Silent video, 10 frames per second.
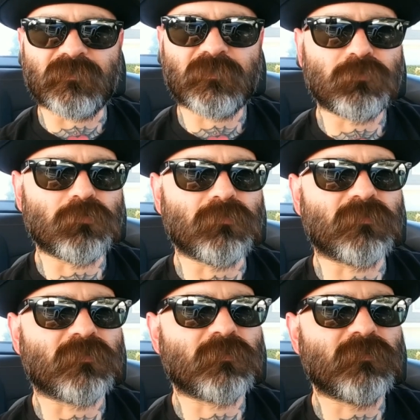You
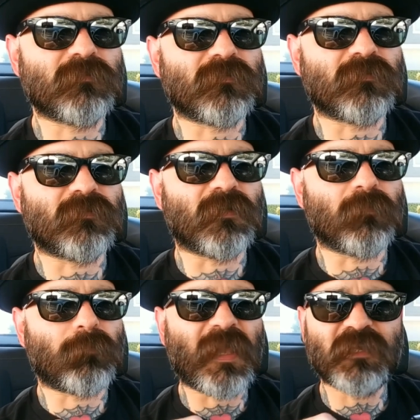learn
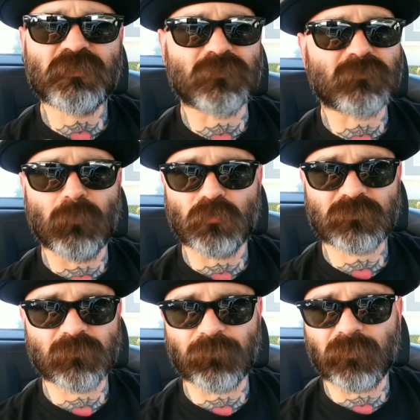patience
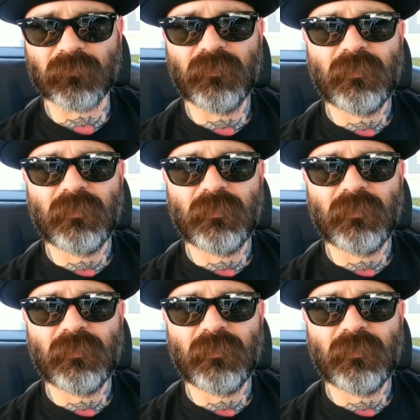most of all,